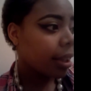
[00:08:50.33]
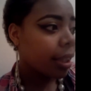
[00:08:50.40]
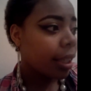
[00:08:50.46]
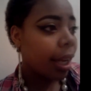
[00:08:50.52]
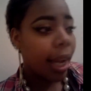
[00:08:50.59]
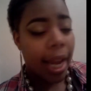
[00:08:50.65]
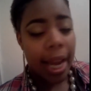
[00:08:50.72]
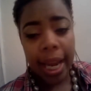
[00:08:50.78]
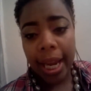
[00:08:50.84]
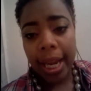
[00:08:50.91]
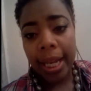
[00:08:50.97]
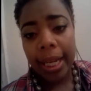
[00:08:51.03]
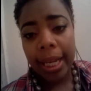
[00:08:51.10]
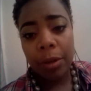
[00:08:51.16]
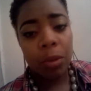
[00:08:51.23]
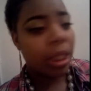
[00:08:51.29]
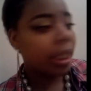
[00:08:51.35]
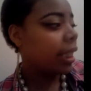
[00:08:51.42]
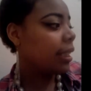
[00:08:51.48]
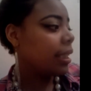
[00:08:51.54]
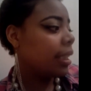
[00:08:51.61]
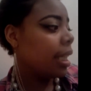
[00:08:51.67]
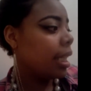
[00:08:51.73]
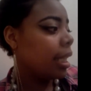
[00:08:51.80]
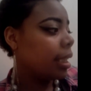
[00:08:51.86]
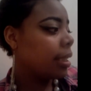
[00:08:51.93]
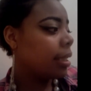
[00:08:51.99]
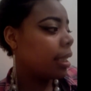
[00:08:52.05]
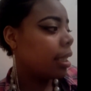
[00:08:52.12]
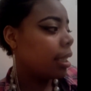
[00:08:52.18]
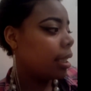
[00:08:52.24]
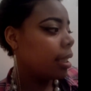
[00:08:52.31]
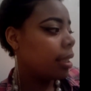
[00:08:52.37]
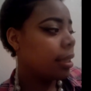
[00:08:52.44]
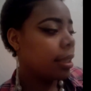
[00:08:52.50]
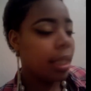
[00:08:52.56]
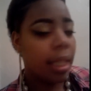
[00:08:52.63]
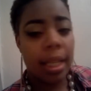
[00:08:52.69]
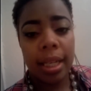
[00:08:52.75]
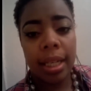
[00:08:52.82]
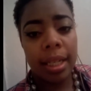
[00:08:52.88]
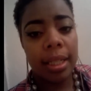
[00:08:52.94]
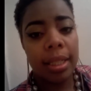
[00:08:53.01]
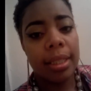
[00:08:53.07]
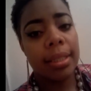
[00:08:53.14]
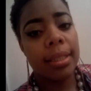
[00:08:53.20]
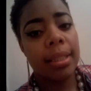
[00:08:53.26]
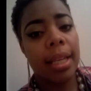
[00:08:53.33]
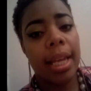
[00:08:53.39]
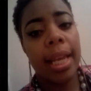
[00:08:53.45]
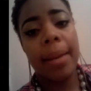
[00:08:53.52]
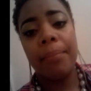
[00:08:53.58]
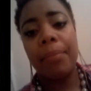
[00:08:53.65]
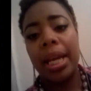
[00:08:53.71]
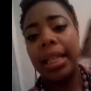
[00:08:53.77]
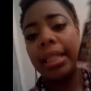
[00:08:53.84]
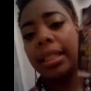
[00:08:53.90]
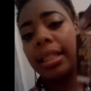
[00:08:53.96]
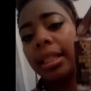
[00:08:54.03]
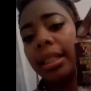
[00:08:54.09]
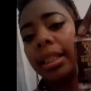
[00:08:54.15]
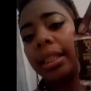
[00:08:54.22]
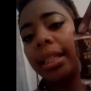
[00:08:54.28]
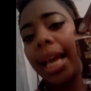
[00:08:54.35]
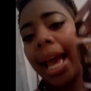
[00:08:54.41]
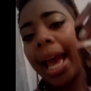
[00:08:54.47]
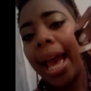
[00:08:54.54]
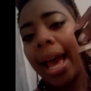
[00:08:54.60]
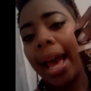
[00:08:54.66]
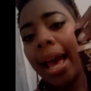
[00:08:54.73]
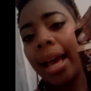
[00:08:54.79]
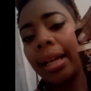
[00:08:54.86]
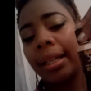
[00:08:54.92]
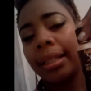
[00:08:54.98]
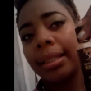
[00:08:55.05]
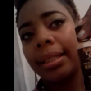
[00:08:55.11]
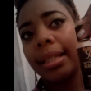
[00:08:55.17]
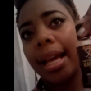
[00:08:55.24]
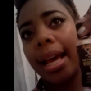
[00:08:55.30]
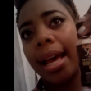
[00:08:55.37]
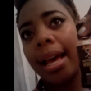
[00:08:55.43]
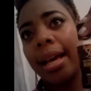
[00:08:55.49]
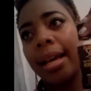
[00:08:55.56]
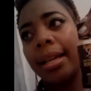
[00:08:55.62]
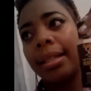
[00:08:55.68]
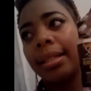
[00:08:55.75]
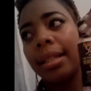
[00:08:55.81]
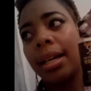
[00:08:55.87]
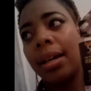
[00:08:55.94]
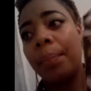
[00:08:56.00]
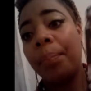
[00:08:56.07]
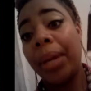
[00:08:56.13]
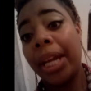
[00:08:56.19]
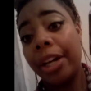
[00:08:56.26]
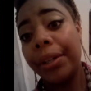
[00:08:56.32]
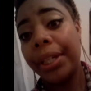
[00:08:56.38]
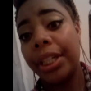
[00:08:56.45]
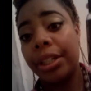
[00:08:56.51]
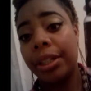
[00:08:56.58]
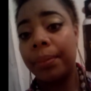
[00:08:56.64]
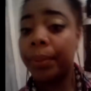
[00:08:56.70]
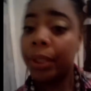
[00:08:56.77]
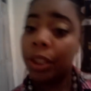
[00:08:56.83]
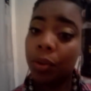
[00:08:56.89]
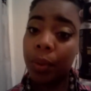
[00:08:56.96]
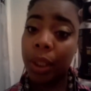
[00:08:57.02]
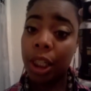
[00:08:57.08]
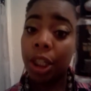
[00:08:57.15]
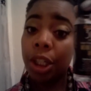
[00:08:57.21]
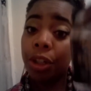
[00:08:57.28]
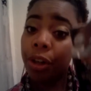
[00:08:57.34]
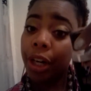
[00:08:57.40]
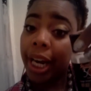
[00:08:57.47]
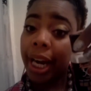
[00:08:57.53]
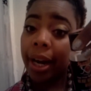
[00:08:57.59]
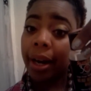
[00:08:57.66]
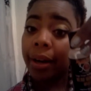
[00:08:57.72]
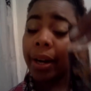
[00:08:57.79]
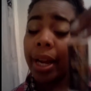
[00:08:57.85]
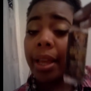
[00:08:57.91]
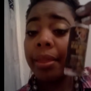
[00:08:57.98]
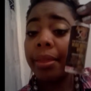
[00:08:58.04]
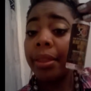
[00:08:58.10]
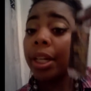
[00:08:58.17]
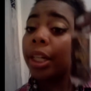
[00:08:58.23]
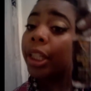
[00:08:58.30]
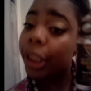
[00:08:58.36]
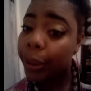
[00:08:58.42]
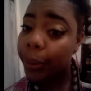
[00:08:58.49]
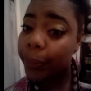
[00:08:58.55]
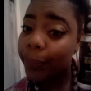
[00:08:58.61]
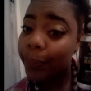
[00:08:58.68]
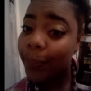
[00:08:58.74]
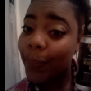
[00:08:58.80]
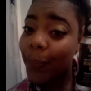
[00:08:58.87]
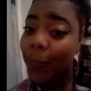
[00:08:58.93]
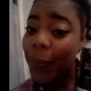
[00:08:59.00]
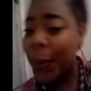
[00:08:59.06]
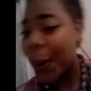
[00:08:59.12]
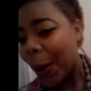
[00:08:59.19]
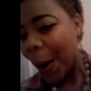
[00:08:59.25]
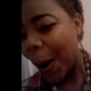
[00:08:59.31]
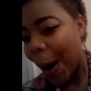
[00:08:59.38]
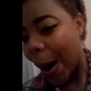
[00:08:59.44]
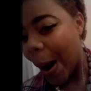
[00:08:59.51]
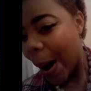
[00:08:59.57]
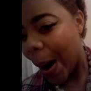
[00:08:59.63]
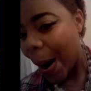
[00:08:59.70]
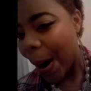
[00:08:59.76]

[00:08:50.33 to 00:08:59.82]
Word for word: and what this thing does is it basically acts as a barrier between your hair and the glue. Oh,